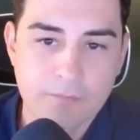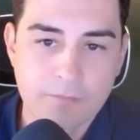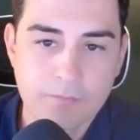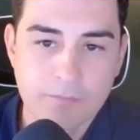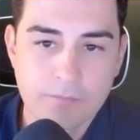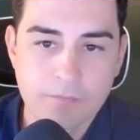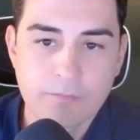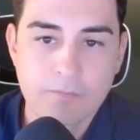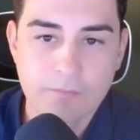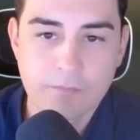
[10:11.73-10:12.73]

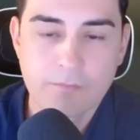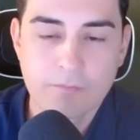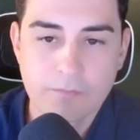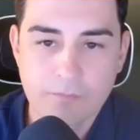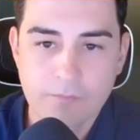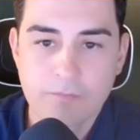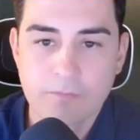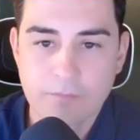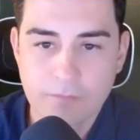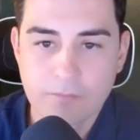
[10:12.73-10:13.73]

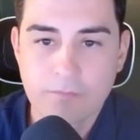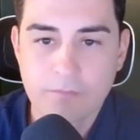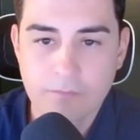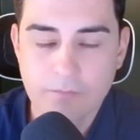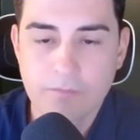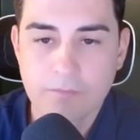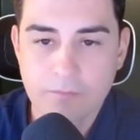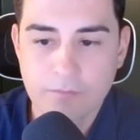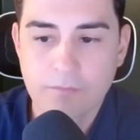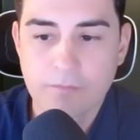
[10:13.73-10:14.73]

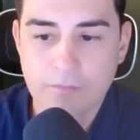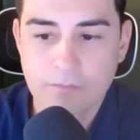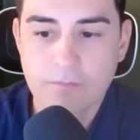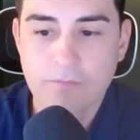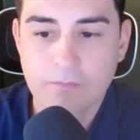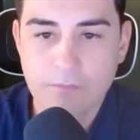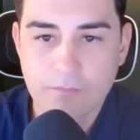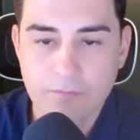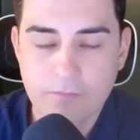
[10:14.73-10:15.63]
This person isn't speaking.